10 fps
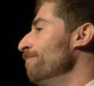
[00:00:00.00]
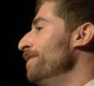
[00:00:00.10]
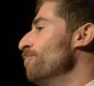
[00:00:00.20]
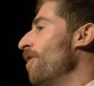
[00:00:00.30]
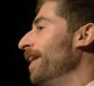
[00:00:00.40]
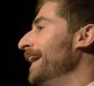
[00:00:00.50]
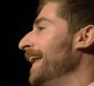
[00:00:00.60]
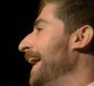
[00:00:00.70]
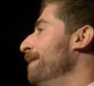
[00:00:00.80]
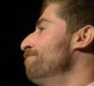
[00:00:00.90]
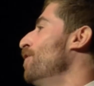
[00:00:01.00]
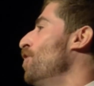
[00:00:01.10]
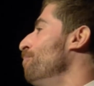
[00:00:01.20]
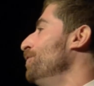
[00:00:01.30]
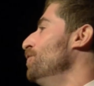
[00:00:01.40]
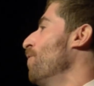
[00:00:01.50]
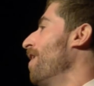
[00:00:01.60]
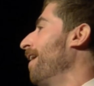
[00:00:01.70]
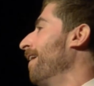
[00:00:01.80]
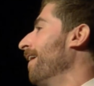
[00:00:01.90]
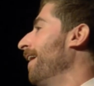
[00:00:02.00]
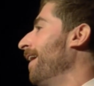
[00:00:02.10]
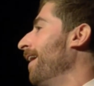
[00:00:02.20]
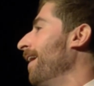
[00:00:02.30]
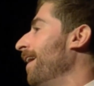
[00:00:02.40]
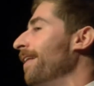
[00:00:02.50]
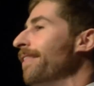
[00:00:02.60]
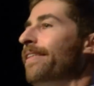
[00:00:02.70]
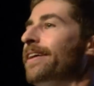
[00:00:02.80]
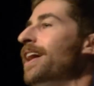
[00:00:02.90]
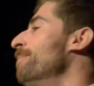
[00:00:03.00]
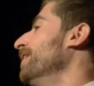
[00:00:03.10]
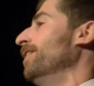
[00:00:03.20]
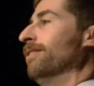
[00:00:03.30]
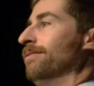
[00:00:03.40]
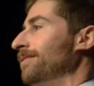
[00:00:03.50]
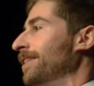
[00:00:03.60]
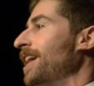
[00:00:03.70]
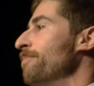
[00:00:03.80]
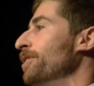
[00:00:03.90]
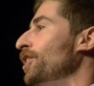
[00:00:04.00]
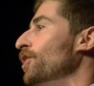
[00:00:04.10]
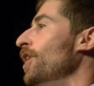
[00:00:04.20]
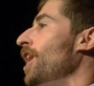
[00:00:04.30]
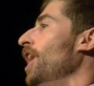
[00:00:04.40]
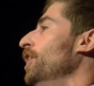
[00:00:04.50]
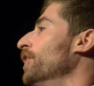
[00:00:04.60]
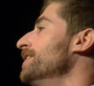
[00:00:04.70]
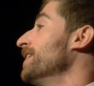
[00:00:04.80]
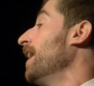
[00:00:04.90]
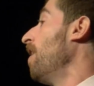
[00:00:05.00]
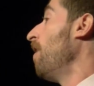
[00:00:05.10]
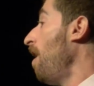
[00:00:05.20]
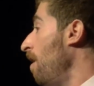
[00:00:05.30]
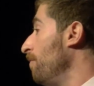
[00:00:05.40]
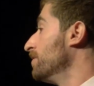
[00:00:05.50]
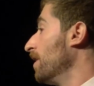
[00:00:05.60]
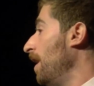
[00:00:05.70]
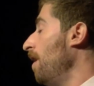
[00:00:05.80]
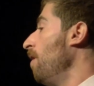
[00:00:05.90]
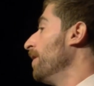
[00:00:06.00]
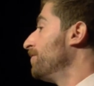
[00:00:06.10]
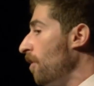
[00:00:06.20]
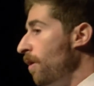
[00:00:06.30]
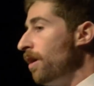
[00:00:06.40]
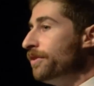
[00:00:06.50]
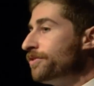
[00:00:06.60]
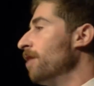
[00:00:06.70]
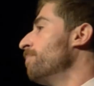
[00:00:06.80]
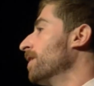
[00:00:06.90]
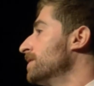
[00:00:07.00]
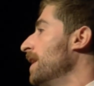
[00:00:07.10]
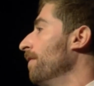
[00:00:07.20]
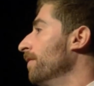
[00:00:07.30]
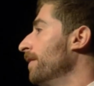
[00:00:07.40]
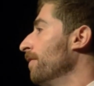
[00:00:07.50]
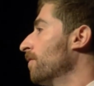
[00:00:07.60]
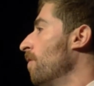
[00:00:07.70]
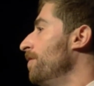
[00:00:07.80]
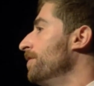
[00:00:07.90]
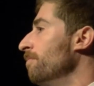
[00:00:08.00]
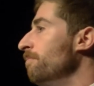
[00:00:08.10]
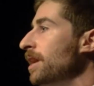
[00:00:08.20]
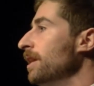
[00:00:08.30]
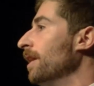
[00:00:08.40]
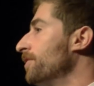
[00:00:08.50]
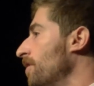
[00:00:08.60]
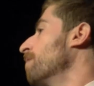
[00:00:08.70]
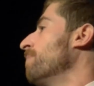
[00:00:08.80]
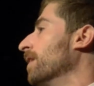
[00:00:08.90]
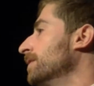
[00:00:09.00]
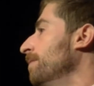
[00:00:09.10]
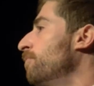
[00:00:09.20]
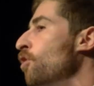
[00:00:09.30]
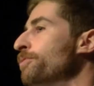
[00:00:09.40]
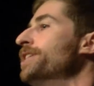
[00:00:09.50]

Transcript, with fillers: me on it, and boom, you are, uh, they're coming to you. They're coming to you. You can say, oh, oh, there's a, oh, let's go to Starbucks down, down the corner. You can meet at the Starbucks, and boom, you're